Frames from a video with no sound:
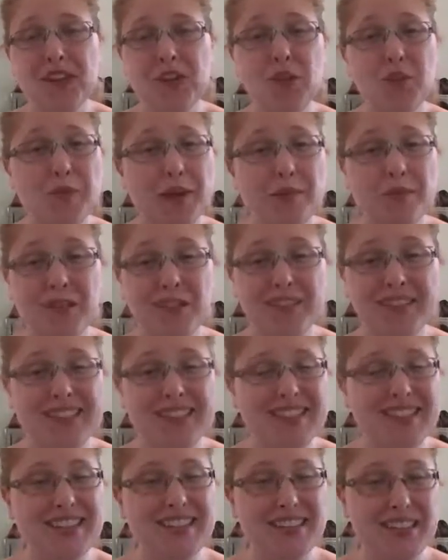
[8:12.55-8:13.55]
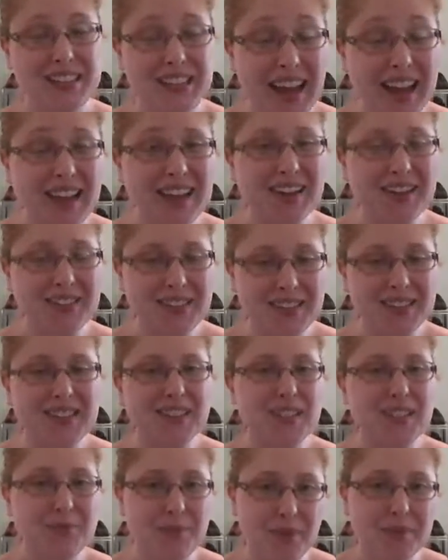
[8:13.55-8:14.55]
Hubei province in China, which
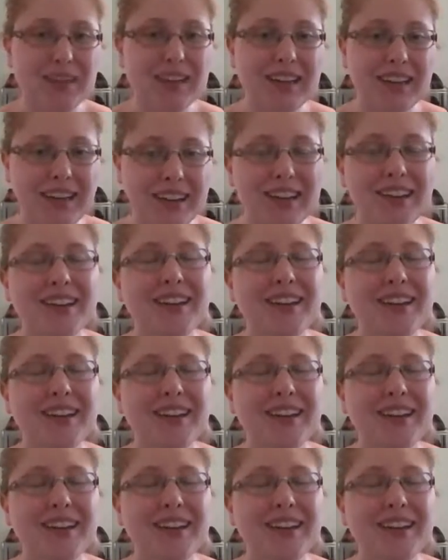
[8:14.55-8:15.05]
is probably